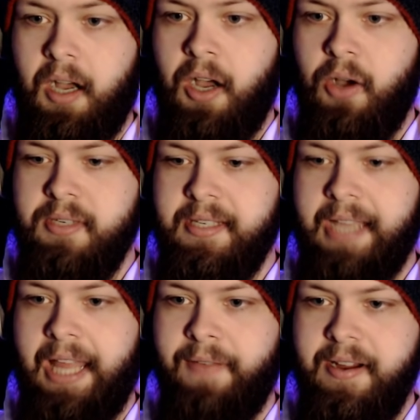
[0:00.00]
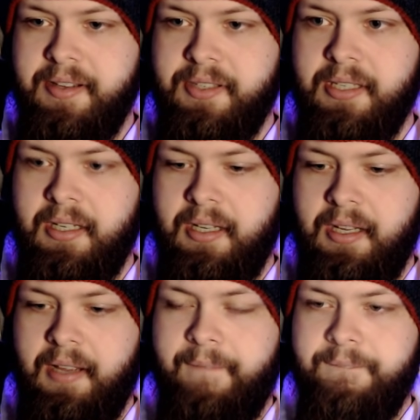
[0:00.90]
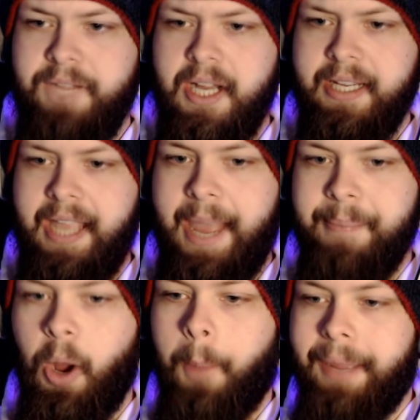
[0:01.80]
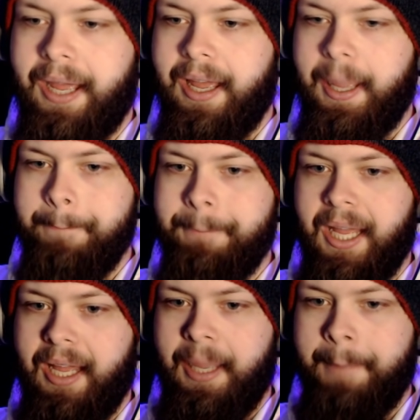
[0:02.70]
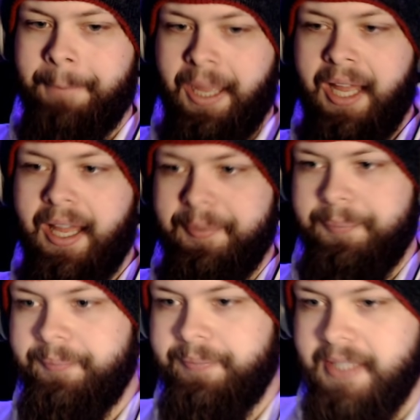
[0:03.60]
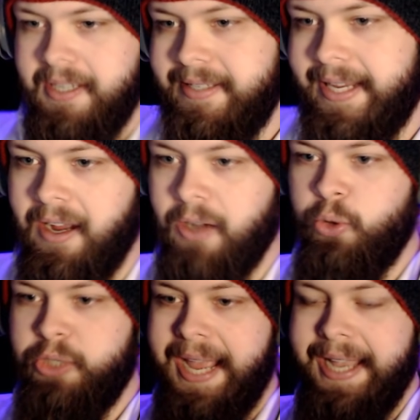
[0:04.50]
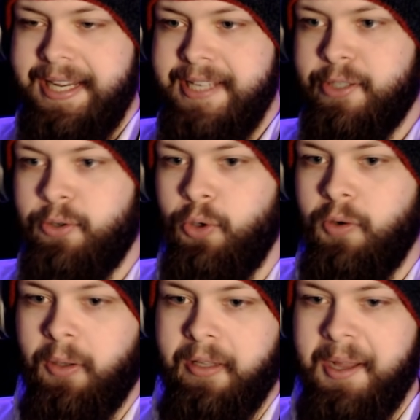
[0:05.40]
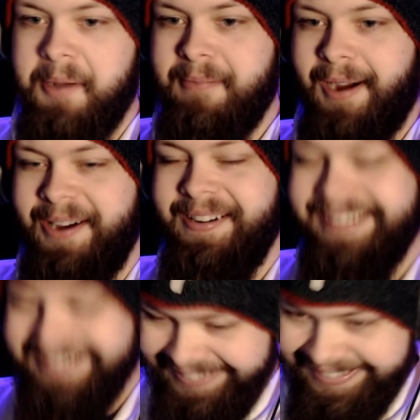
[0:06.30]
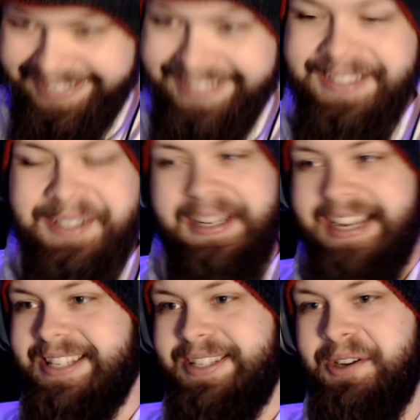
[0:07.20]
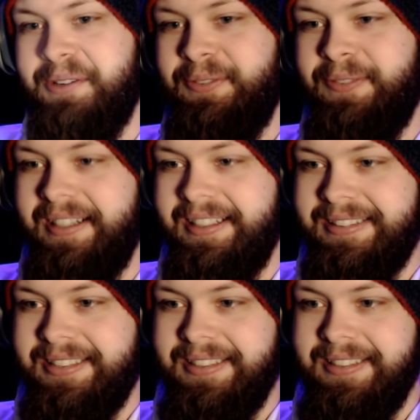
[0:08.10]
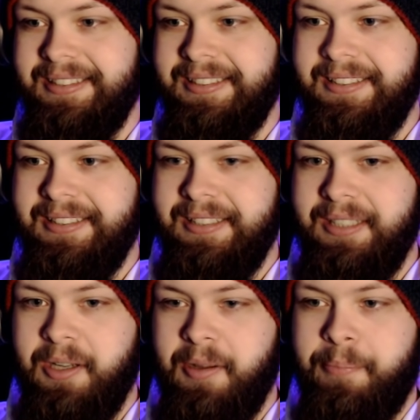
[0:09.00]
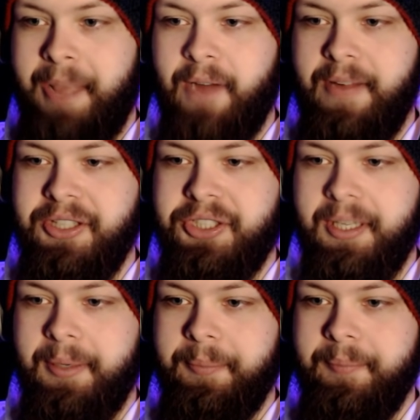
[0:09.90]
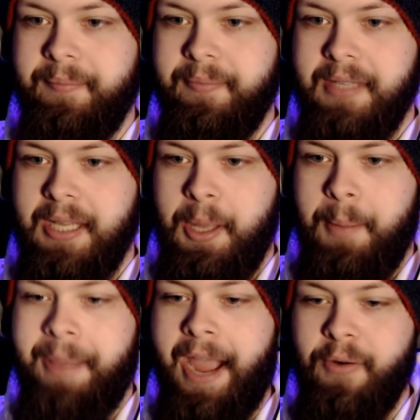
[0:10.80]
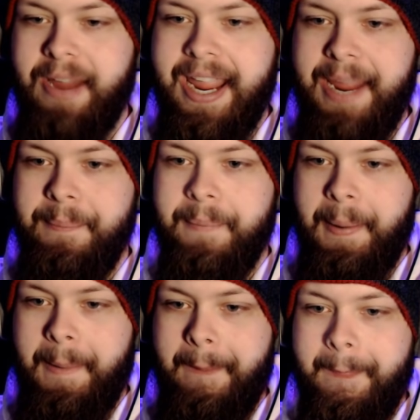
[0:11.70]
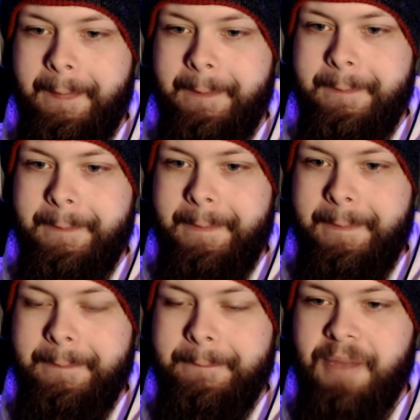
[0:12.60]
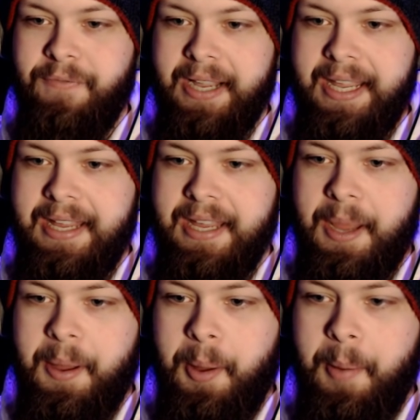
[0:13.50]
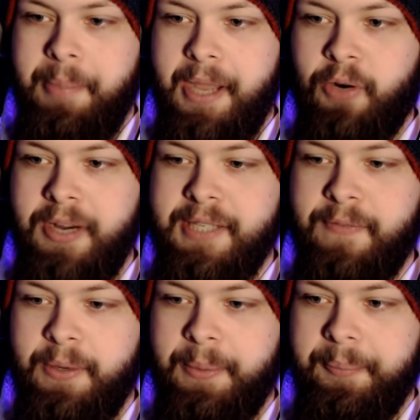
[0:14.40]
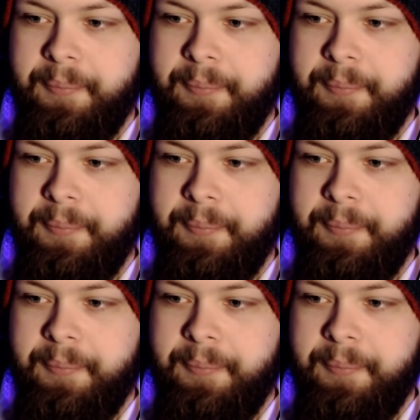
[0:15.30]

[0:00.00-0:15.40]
Oh, is this the Calaveras? Fuck yeah, bro. It's like Uncle Jack and his crew rolling up, bro. That's so fucked. Parrish. Perry. Motherfucking Big Christopher.